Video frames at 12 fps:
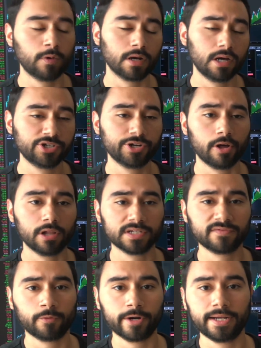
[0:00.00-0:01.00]
one hundred
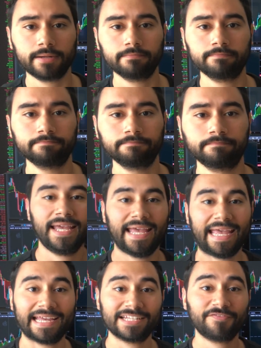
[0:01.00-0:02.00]
dollars for it.
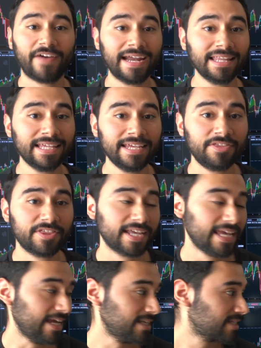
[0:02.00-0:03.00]
And finally, the
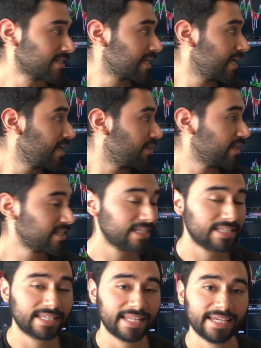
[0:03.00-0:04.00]
case. This
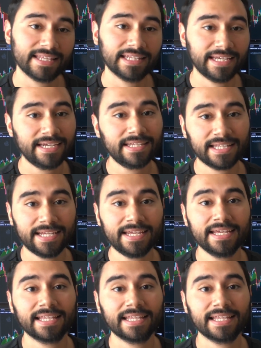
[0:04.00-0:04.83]
is the Lian Li